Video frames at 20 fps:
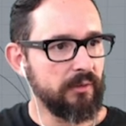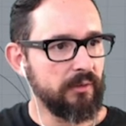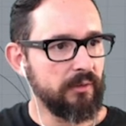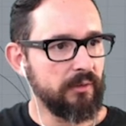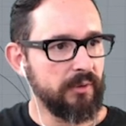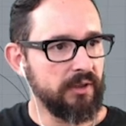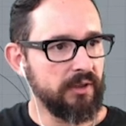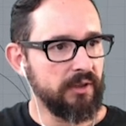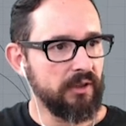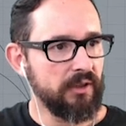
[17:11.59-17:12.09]
a
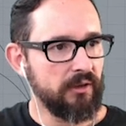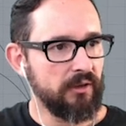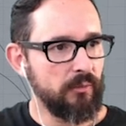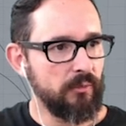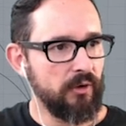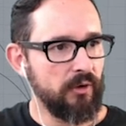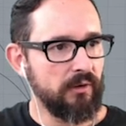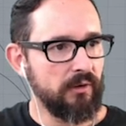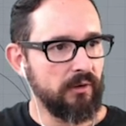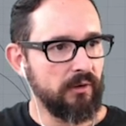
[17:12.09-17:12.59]
perpendicular
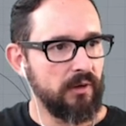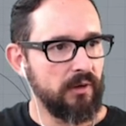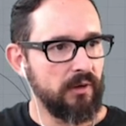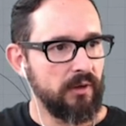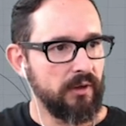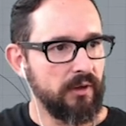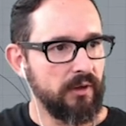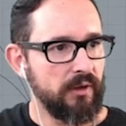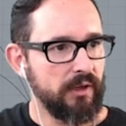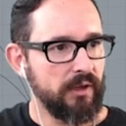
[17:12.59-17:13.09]
model.
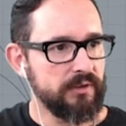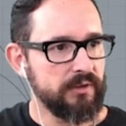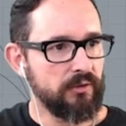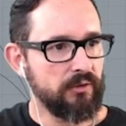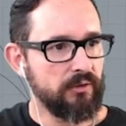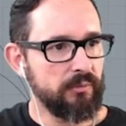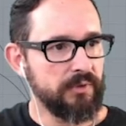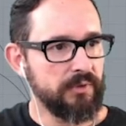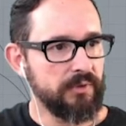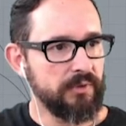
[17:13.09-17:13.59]
It's
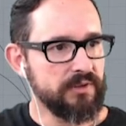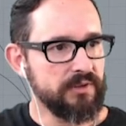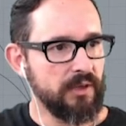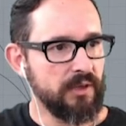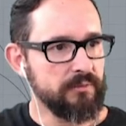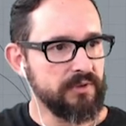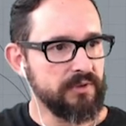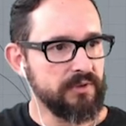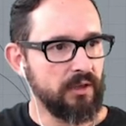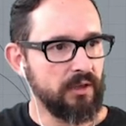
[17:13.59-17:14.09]
going to be
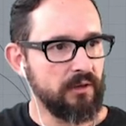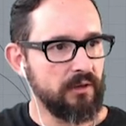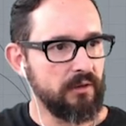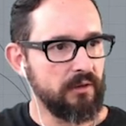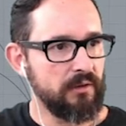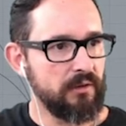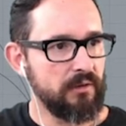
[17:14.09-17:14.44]
something